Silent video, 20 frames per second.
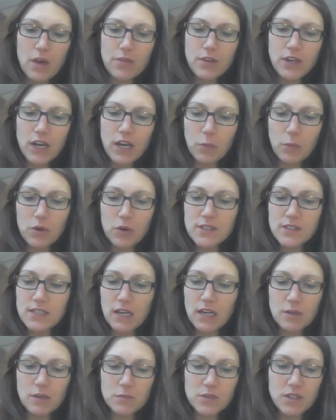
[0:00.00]
The neighborhood
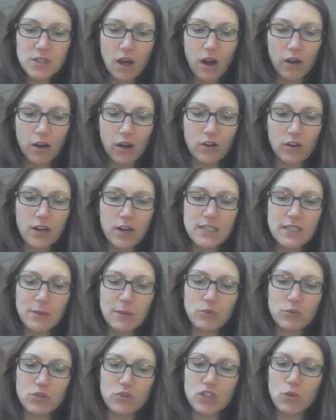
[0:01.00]
seldom saw her,
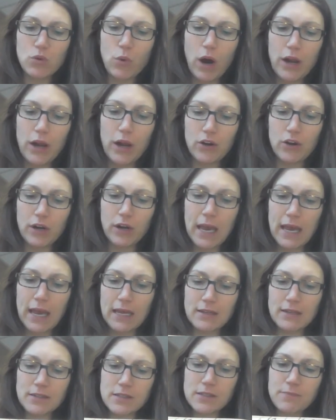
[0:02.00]
except when she watered her
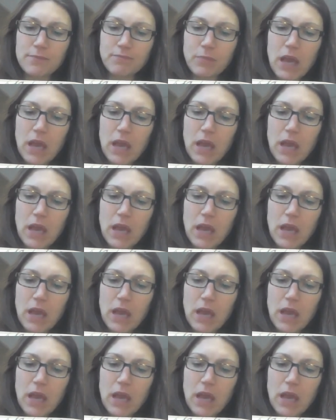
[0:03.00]
cannas.